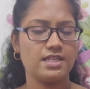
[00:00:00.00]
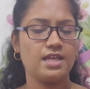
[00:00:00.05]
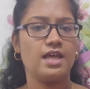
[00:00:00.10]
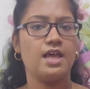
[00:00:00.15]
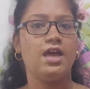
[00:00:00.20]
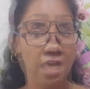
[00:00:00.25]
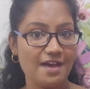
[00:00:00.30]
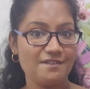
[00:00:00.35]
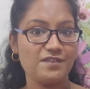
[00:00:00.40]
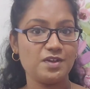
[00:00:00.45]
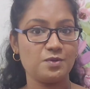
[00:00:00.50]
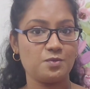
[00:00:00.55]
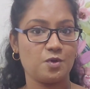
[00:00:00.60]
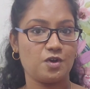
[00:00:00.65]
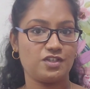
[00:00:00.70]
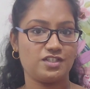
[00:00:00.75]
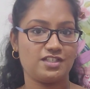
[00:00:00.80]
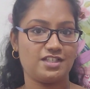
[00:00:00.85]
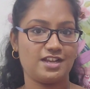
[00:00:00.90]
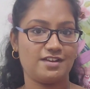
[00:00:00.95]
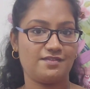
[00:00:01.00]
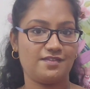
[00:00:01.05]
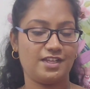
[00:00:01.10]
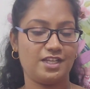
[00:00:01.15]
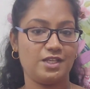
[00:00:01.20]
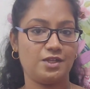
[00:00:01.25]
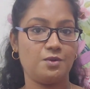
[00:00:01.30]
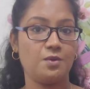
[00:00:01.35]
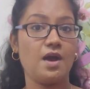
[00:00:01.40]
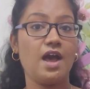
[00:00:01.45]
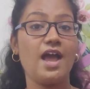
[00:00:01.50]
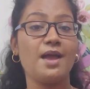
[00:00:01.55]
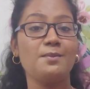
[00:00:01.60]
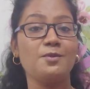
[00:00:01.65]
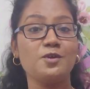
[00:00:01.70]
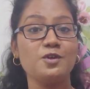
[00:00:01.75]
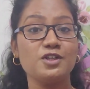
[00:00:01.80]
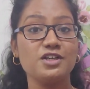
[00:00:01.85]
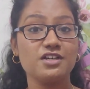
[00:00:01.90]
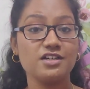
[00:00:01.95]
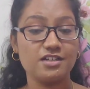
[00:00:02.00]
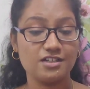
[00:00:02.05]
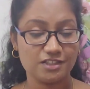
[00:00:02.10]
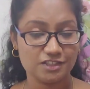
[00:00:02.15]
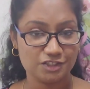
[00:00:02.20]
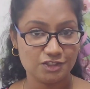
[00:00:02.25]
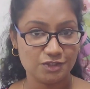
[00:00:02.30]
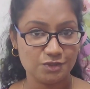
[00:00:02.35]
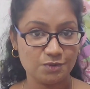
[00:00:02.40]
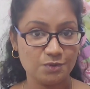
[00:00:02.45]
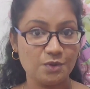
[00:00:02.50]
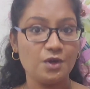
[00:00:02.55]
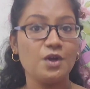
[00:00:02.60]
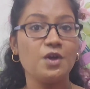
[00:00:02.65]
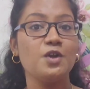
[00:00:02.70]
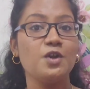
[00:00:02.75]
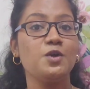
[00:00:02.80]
If you haven't watched that video, I'm going to urge you